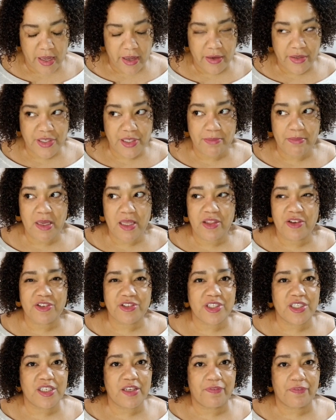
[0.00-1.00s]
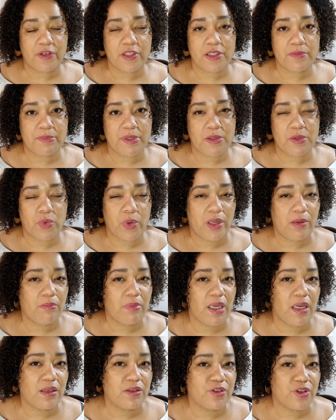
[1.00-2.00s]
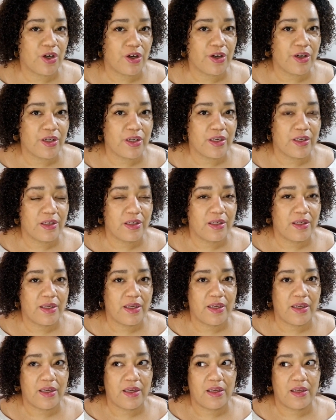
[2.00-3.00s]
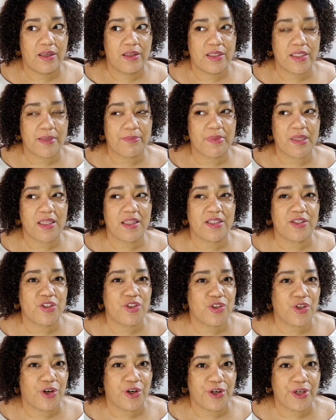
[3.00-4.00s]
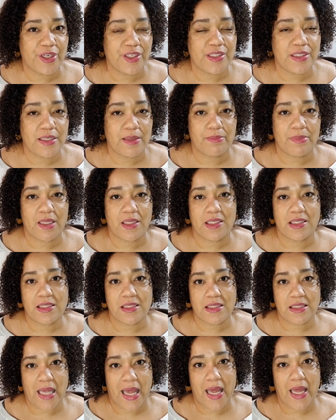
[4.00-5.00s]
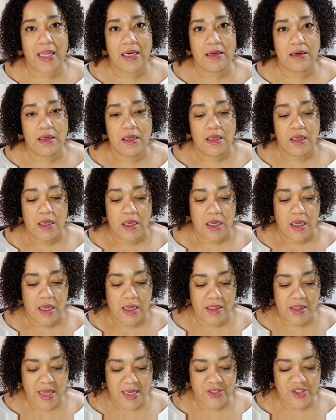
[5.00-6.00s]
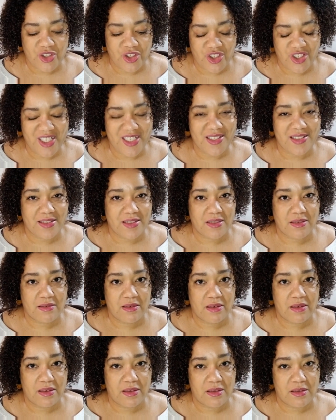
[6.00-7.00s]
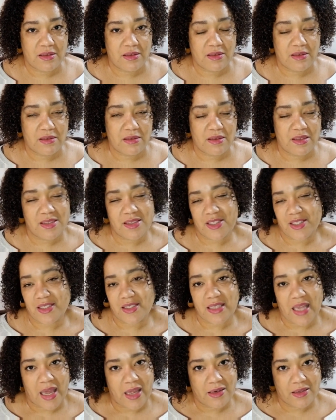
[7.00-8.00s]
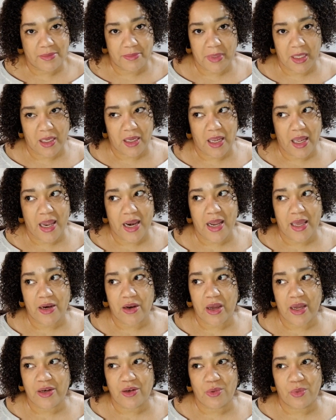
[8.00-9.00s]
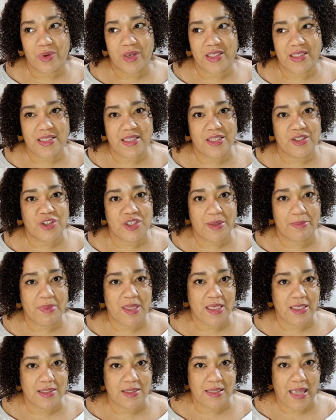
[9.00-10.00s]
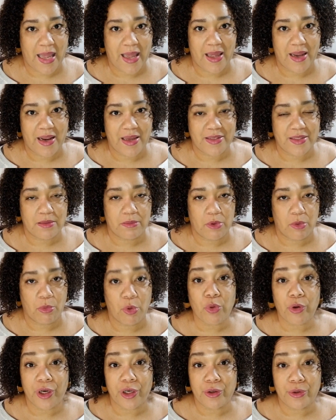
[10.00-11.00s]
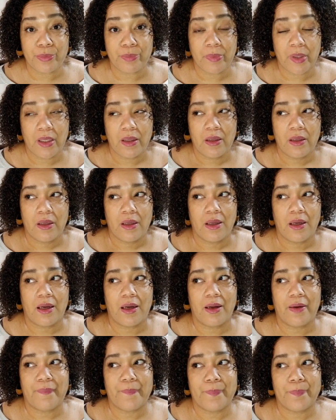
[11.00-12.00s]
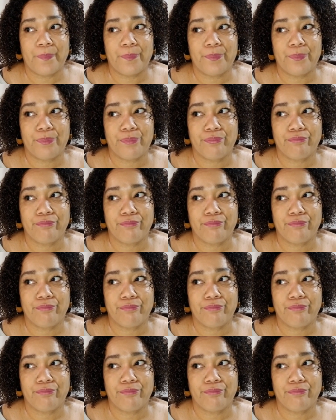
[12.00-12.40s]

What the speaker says: To me, there's a difference between being dark, something that's dark, and something that's sad. And that's just, it's just sad to me. And I don't want to stitch something sad as a memorial. I don't